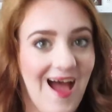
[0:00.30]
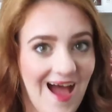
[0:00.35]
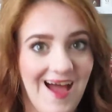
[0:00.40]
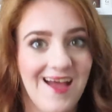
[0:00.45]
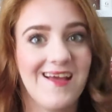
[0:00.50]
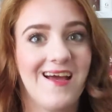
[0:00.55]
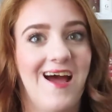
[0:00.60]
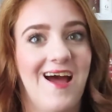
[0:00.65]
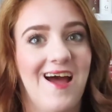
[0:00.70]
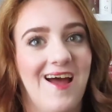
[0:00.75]

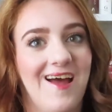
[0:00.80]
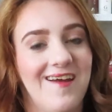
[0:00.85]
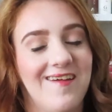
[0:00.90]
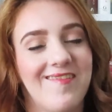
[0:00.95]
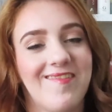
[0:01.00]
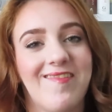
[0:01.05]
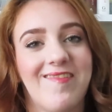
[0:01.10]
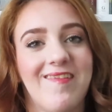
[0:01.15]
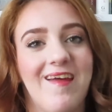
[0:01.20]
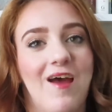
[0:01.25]
Hi
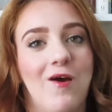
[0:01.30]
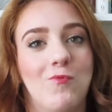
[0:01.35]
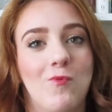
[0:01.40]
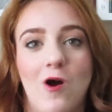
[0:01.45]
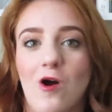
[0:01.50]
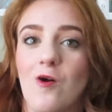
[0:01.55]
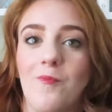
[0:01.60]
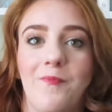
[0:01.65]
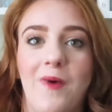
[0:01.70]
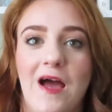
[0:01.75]
guys, and
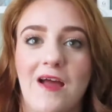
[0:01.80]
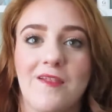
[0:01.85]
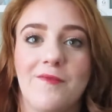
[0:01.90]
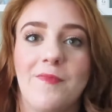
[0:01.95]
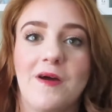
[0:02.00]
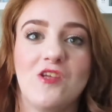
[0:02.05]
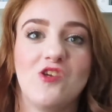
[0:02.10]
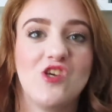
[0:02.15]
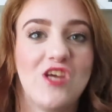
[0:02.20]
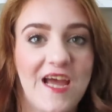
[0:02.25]
welcome back to
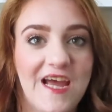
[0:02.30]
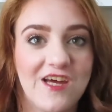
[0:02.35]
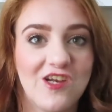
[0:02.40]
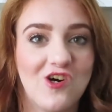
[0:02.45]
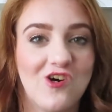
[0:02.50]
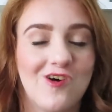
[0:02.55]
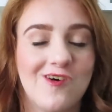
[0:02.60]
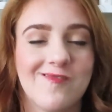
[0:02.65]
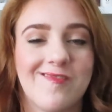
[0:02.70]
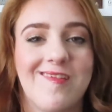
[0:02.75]
my
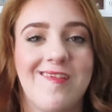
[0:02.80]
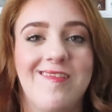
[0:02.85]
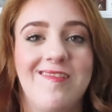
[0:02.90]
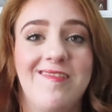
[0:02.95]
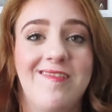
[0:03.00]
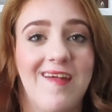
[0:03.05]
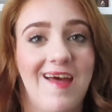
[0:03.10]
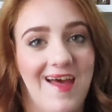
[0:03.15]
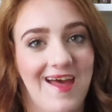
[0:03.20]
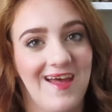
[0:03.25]
channel.
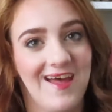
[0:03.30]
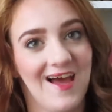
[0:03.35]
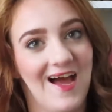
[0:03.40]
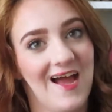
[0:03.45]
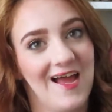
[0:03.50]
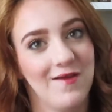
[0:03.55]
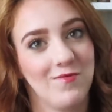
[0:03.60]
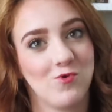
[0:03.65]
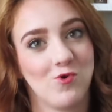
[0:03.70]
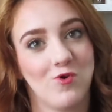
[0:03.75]
Today
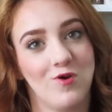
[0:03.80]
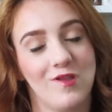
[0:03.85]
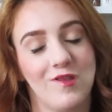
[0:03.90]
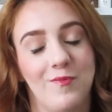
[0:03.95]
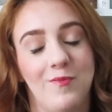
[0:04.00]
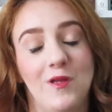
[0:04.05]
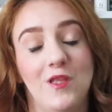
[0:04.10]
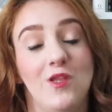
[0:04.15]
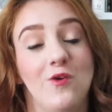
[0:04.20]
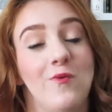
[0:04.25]
I'm going
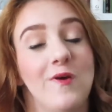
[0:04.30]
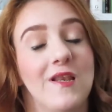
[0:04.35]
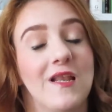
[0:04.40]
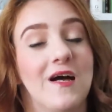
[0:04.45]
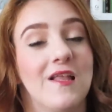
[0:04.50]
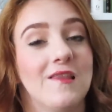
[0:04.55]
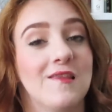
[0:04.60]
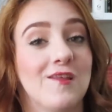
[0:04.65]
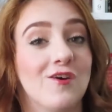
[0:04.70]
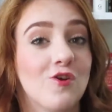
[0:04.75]
to be doing
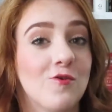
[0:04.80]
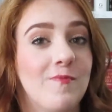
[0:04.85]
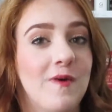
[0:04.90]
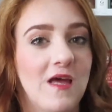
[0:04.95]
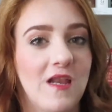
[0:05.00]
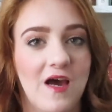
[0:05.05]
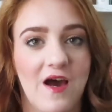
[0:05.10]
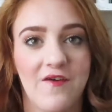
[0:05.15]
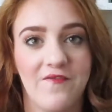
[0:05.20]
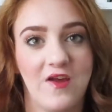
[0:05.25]
a little
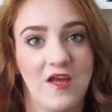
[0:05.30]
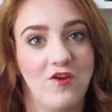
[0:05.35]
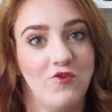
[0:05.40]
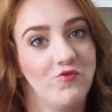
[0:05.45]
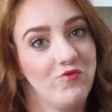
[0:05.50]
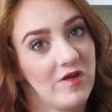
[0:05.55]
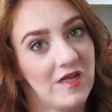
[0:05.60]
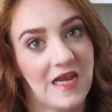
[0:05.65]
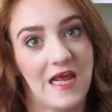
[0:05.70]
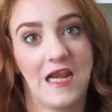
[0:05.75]
bit of a
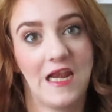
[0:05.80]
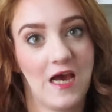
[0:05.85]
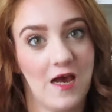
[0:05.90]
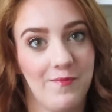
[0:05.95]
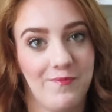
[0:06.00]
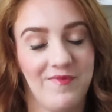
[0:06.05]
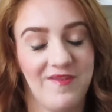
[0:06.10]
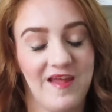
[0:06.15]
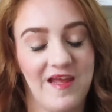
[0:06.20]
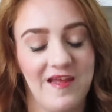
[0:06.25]
reading
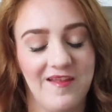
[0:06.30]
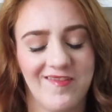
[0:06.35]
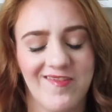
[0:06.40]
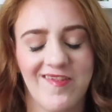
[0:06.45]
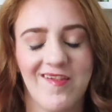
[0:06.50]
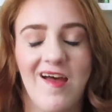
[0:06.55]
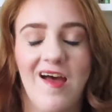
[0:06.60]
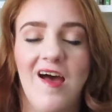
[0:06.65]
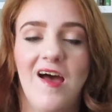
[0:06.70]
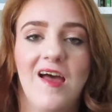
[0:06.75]

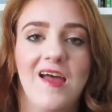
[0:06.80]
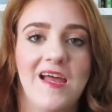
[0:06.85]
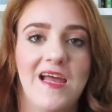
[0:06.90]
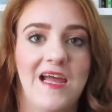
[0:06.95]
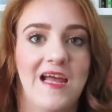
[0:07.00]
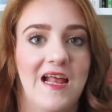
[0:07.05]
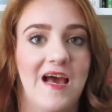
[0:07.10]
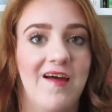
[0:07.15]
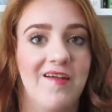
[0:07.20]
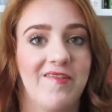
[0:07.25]
update.
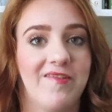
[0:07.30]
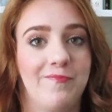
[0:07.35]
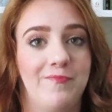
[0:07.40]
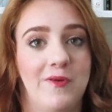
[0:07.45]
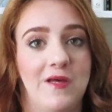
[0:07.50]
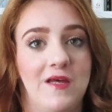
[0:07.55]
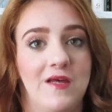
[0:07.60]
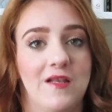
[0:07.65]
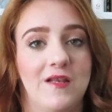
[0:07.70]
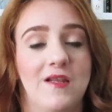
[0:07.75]
It has
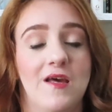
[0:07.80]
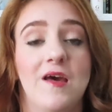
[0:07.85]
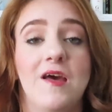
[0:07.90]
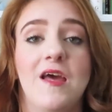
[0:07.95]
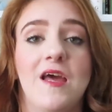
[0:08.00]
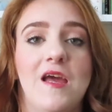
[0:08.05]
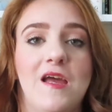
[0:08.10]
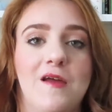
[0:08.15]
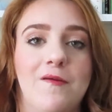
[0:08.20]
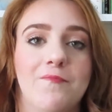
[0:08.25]
been
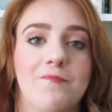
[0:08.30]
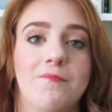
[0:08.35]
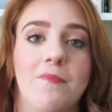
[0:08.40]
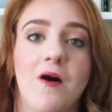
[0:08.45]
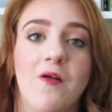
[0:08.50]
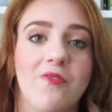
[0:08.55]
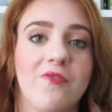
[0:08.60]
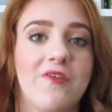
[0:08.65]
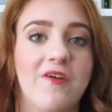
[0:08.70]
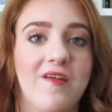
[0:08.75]
a
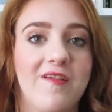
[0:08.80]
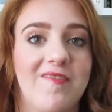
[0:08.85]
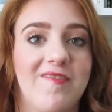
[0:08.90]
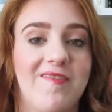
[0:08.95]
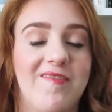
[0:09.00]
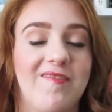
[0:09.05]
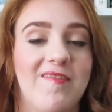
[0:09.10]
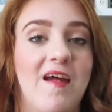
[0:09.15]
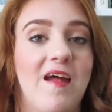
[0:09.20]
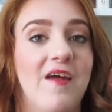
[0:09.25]
month
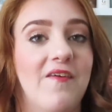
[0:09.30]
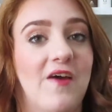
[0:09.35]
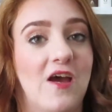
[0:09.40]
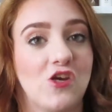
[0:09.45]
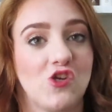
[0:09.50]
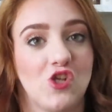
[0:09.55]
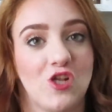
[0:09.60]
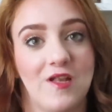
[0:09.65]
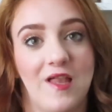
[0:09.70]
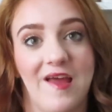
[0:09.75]
since I have
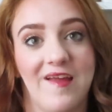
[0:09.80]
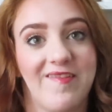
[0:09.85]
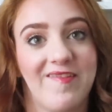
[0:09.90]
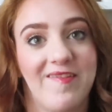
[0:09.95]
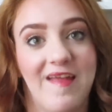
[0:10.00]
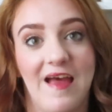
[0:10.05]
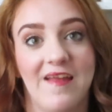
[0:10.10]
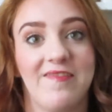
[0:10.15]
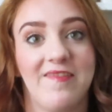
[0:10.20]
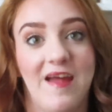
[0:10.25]
actually
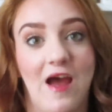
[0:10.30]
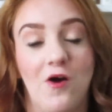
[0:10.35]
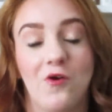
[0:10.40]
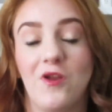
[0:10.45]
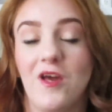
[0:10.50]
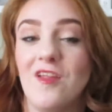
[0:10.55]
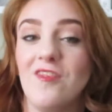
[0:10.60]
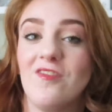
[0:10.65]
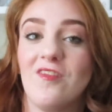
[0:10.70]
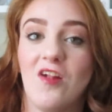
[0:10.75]
sat down
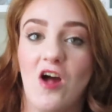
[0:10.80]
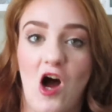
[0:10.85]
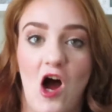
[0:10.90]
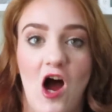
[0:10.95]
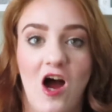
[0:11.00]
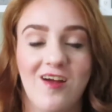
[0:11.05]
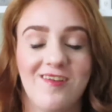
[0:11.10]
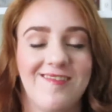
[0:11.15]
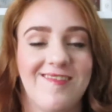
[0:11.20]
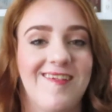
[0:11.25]
and
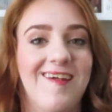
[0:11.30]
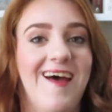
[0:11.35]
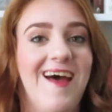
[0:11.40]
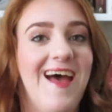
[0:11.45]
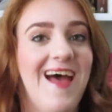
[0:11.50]
talked,